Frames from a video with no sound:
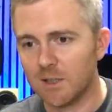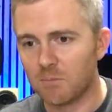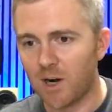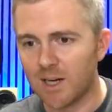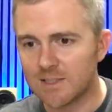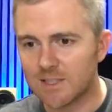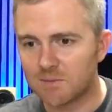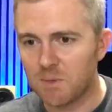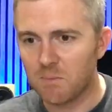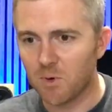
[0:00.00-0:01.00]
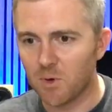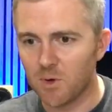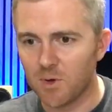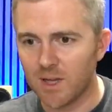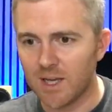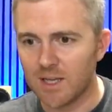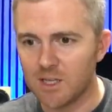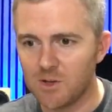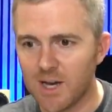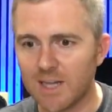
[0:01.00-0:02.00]
Brian says, Pitbull, and
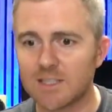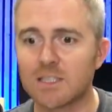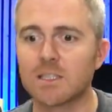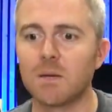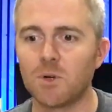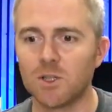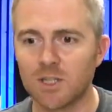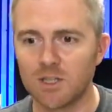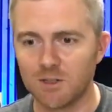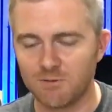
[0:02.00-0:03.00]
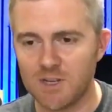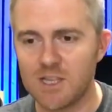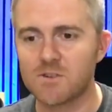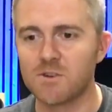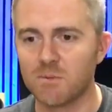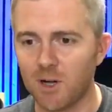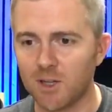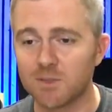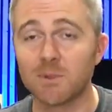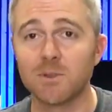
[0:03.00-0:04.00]
you had sunburns on your feet through your
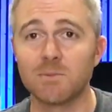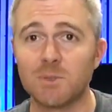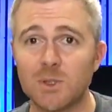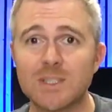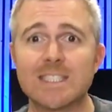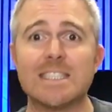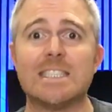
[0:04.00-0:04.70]
polished boots.